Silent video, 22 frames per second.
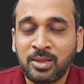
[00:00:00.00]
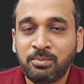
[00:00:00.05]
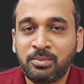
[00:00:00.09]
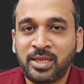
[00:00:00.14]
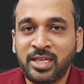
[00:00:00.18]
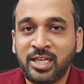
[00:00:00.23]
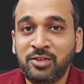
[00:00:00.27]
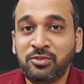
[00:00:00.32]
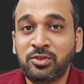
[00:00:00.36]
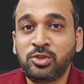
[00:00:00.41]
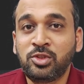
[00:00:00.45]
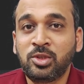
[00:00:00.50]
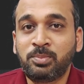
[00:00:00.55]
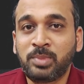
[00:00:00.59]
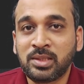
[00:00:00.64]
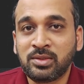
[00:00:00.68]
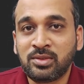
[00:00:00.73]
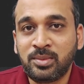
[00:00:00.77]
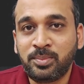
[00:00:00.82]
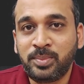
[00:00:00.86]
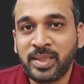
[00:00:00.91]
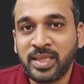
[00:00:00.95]
But even though
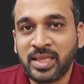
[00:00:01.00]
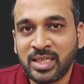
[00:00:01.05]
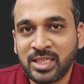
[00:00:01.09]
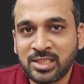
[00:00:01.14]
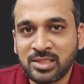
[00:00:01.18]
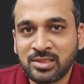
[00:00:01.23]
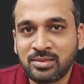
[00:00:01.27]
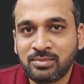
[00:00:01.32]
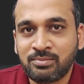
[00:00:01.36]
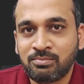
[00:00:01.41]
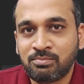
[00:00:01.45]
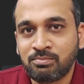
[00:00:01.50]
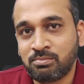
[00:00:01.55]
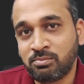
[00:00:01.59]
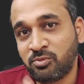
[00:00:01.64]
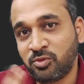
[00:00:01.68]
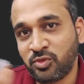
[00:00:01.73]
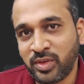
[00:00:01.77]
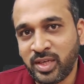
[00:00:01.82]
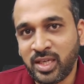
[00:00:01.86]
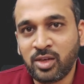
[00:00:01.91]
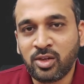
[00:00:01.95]
Power B I has
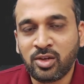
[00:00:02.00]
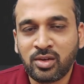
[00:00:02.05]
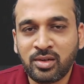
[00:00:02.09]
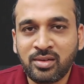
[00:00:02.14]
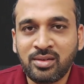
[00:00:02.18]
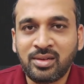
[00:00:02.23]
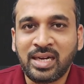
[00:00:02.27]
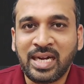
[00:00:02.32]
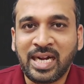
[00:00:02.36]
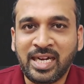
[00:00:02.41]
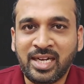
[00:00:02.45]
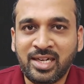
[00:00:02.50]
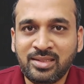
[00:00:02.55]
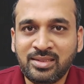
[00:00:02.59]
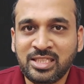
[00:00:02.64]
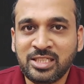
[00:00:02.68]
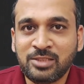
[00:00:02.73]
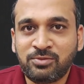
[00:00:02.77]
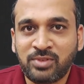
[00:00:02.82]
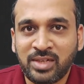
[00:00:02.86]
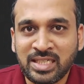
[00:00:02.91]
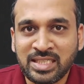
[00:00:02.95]
way long added
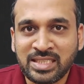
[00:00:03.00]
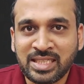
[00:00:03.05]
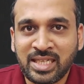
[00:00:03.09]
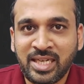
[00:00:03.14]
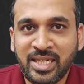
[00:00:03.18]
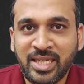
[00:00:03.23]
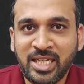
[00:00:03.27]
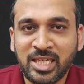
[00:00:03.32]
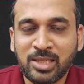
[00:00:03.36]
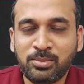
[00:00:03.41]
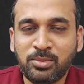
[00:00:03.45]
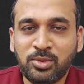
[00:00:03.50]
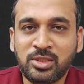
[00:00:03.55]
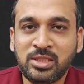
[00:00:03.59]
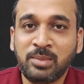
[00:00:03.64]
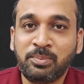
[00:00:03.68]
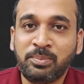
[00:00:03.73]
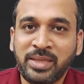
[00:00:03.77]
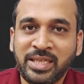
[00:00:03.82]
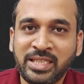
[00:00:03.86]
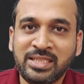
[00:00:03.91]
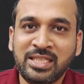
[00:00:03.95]
this functionality about
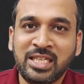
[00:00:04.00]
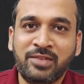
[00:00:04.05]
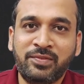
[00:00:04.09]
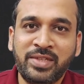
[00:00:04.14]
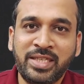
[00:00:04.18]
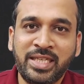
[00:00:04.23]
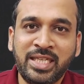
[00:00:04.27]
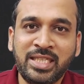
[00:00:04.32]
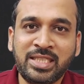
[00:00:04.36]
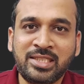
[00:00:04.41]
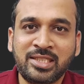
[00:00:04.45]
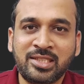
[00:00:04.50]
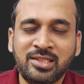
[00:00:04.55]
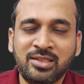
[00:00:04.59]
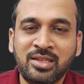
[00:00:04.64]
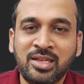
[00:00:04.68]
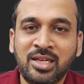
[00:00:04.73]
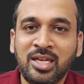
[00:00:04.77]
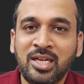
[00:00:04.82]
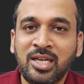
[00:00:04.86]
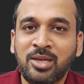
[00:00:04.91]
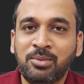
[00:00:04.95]
the page
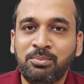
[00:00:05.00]
navigation,